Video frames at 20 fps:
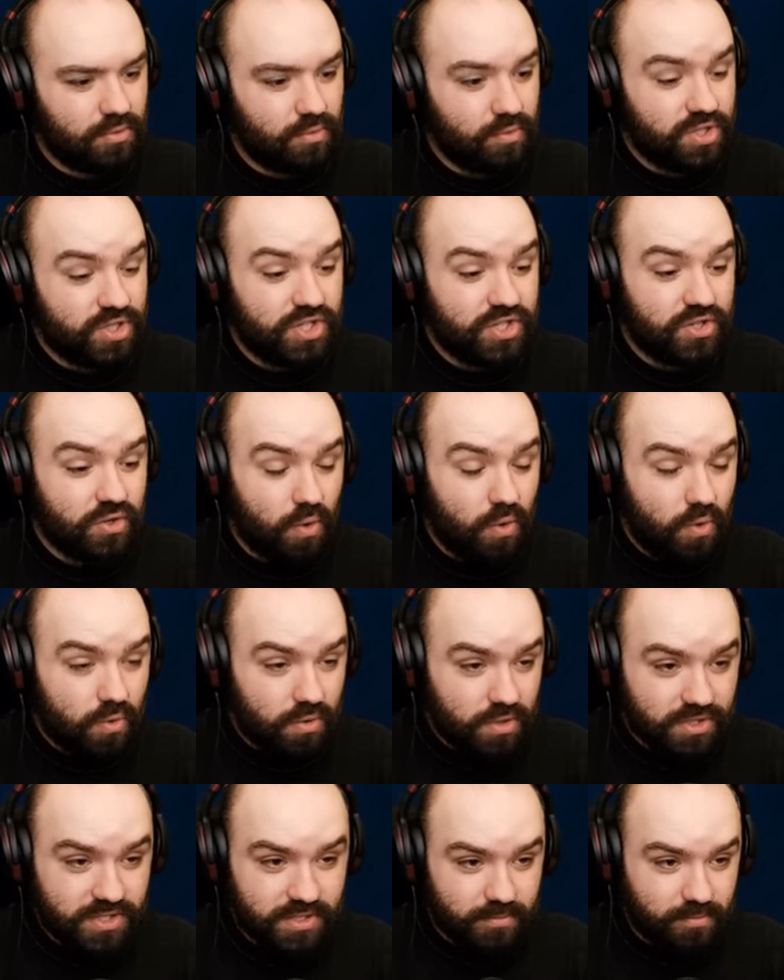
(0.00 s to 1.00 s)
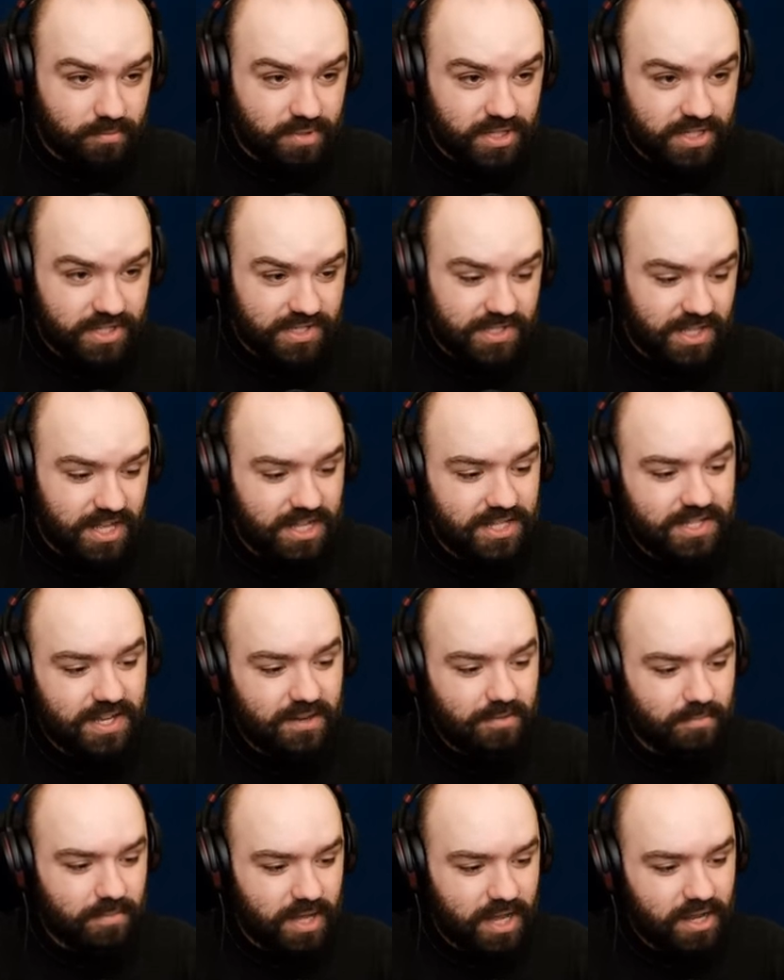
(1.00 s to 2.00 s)
Which is awesome because that's
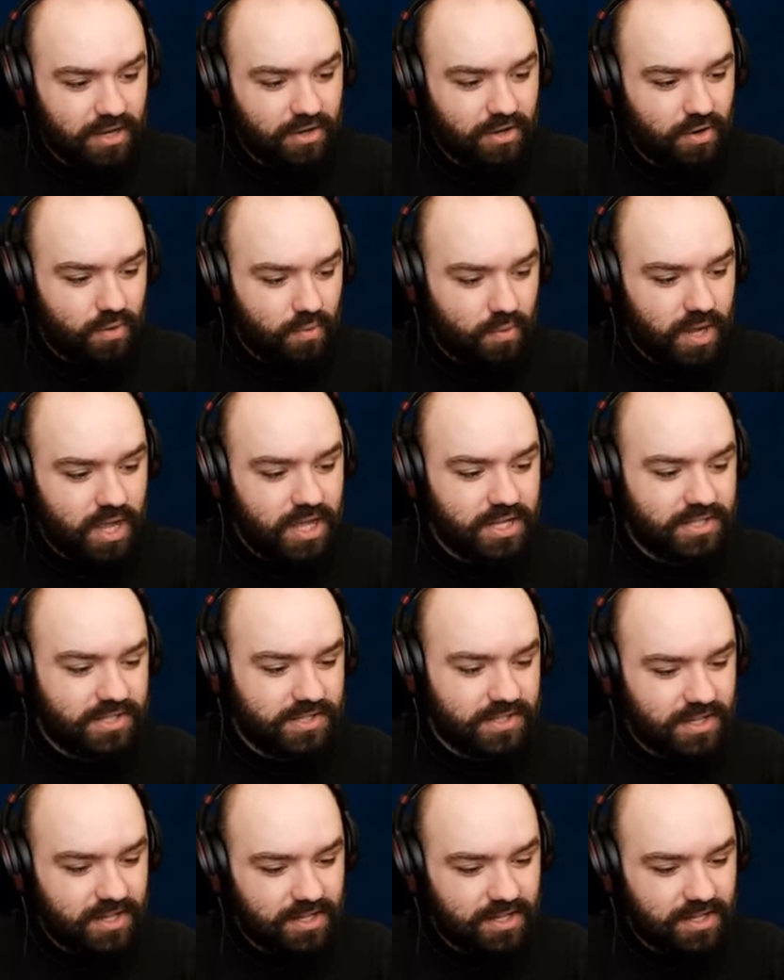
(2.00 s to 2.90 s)
our main quest.